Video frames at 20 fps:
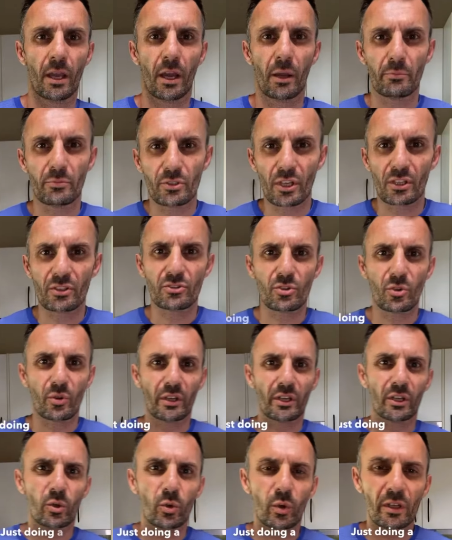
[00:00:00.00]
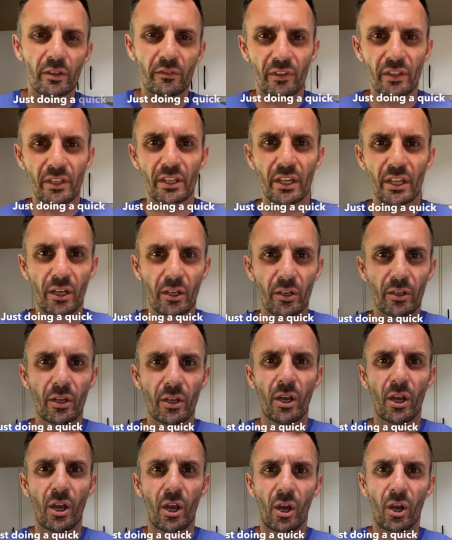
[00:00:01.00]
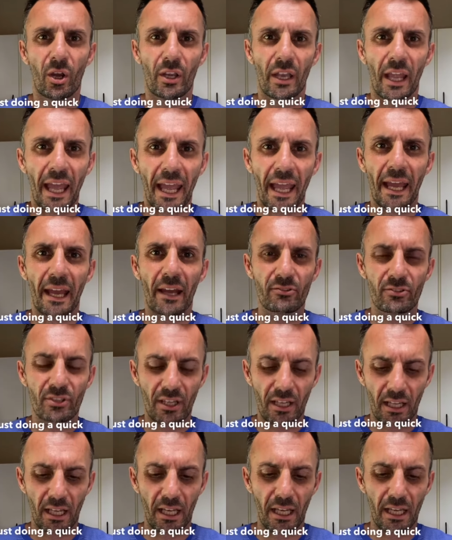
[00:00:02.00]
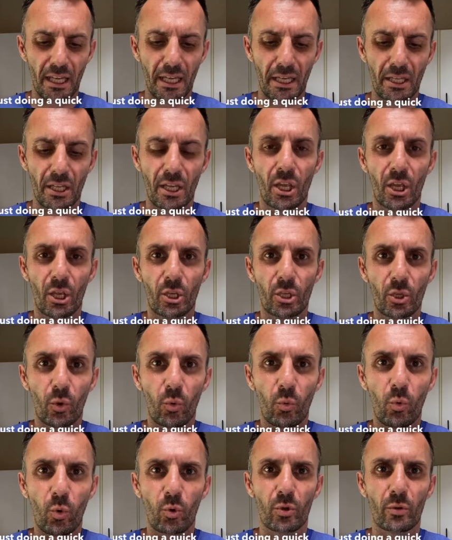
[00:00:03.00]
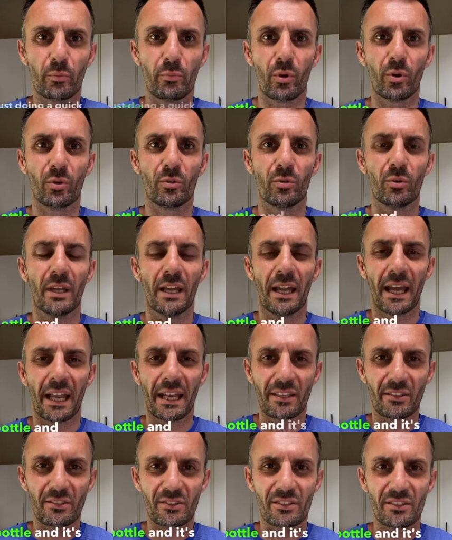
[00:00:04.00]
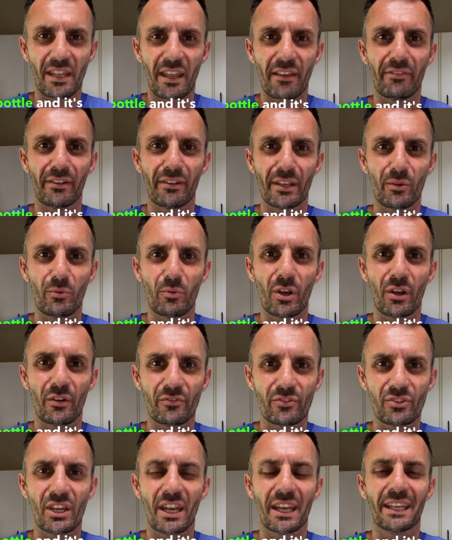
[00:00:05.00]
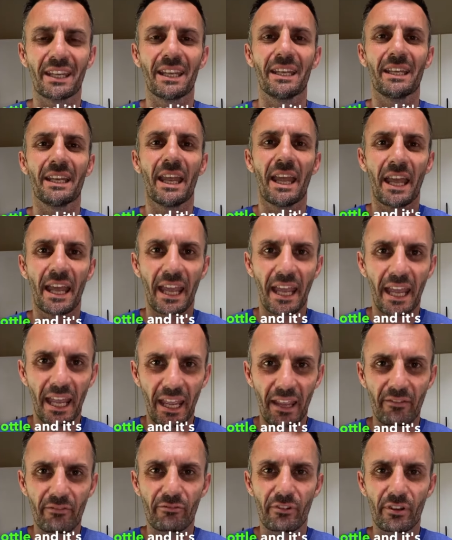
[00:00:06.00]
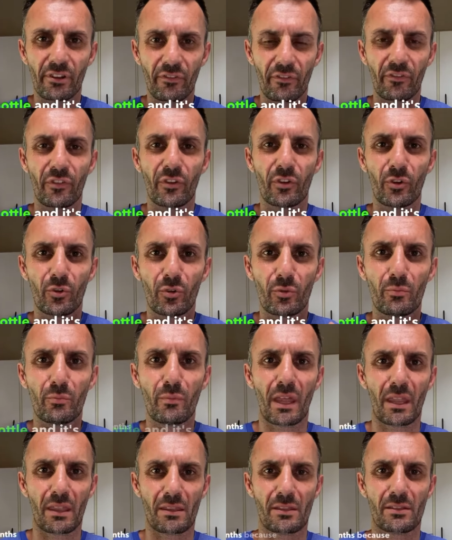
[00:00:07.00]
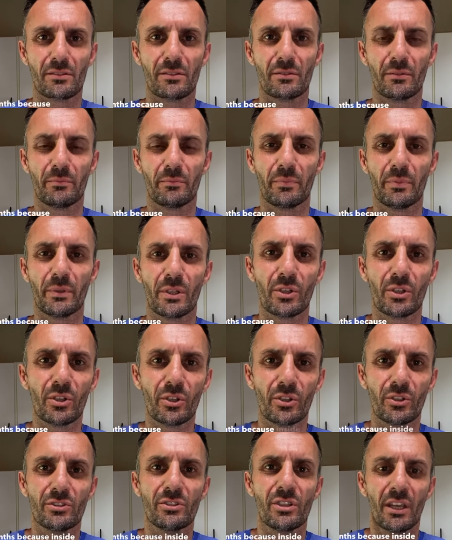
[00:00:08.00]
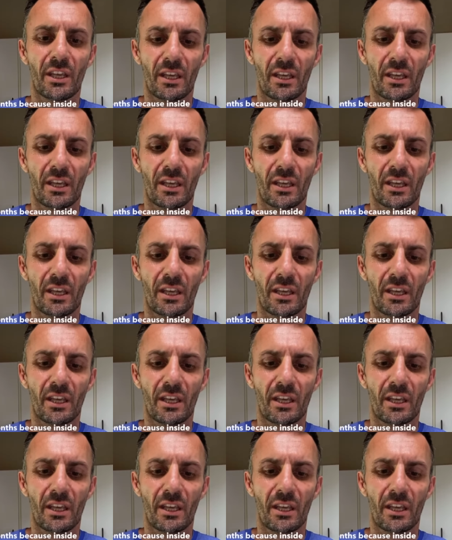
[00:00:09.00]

I'm just doing a quick video on how to clean your water bottle, and it's definitely worth checking every few months because